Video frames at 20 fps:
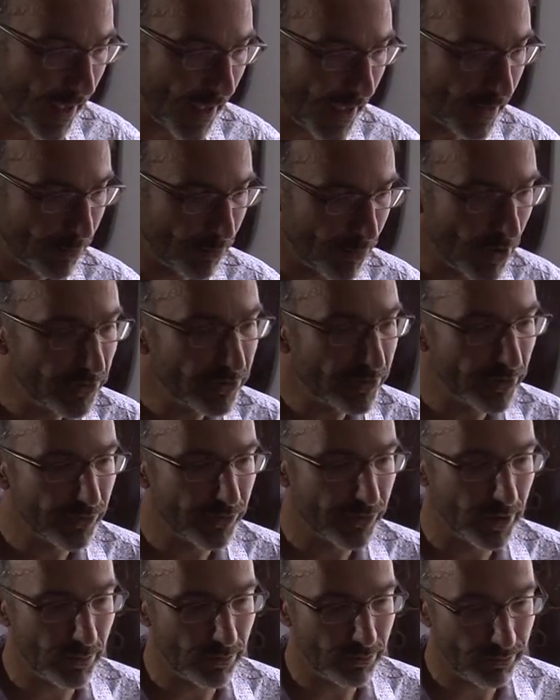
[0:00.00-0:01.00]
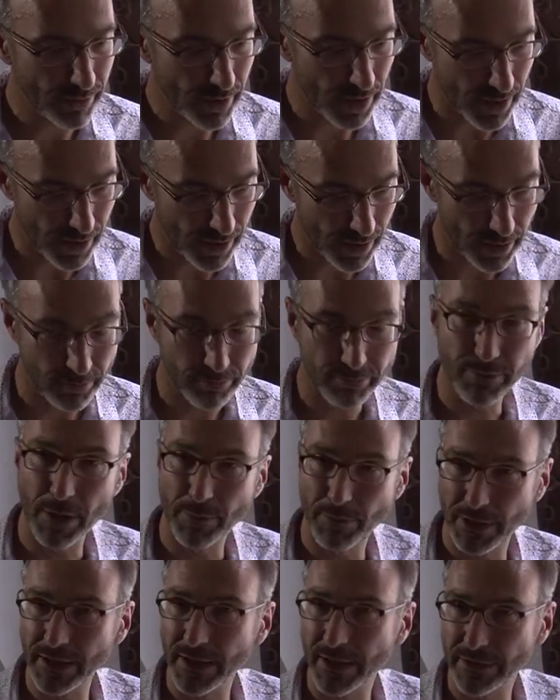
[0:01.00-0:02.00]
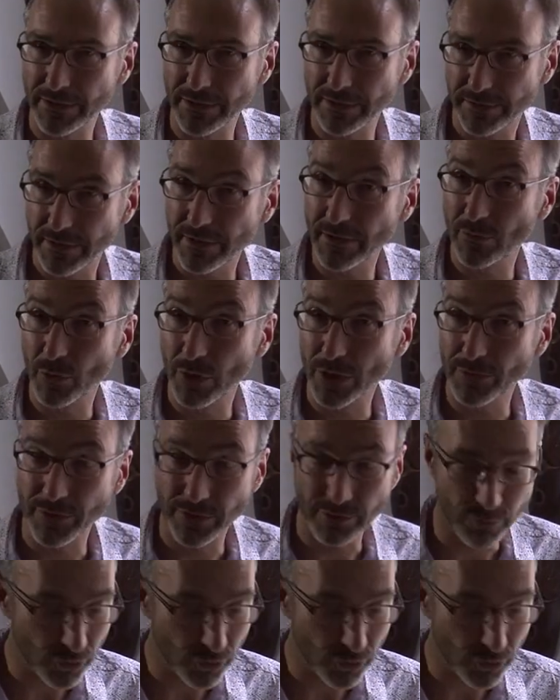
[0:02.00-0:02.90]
and most of them are a bit like this. This is one of his